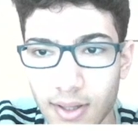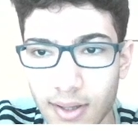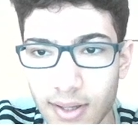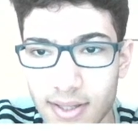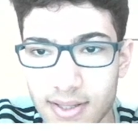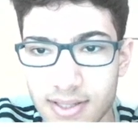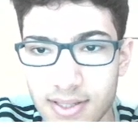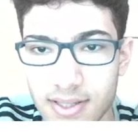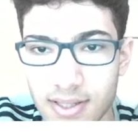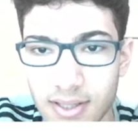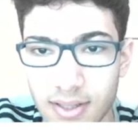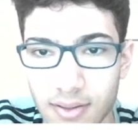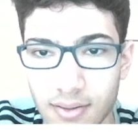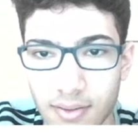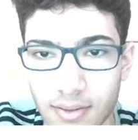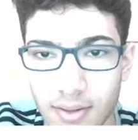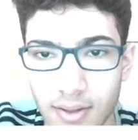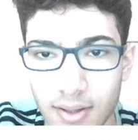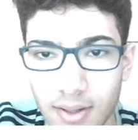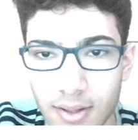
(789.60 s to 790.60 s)
Let's see,
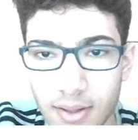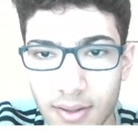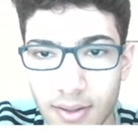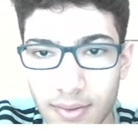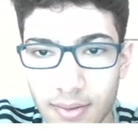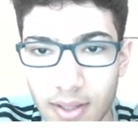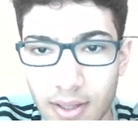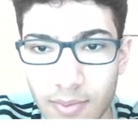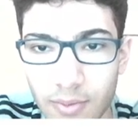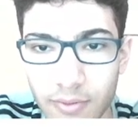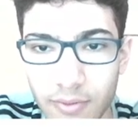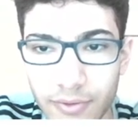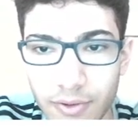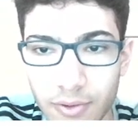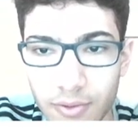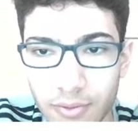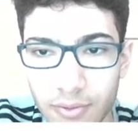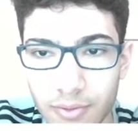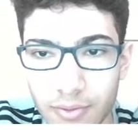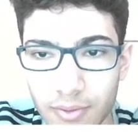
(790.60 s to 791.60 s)
table
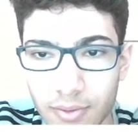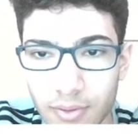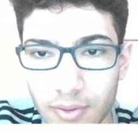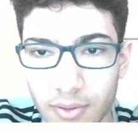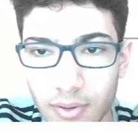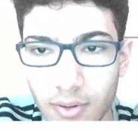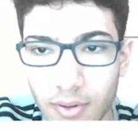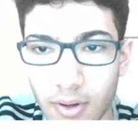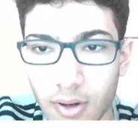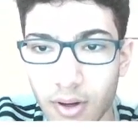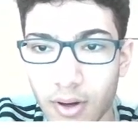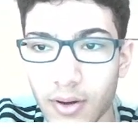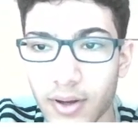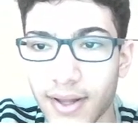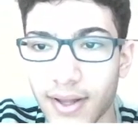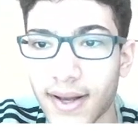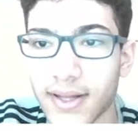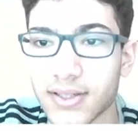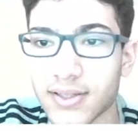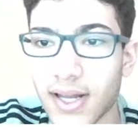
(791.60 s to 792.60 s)
view. Oh,
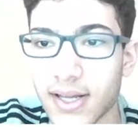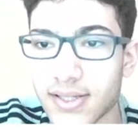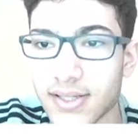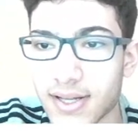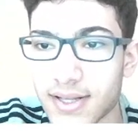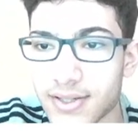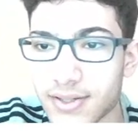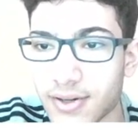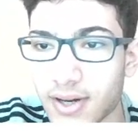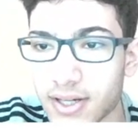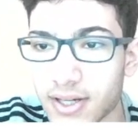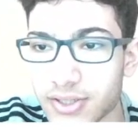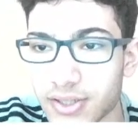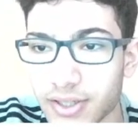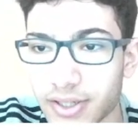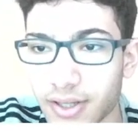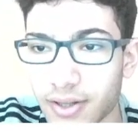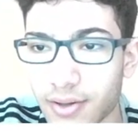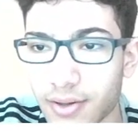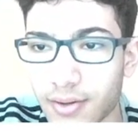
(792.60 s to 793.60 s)
okay, that's nicer actually.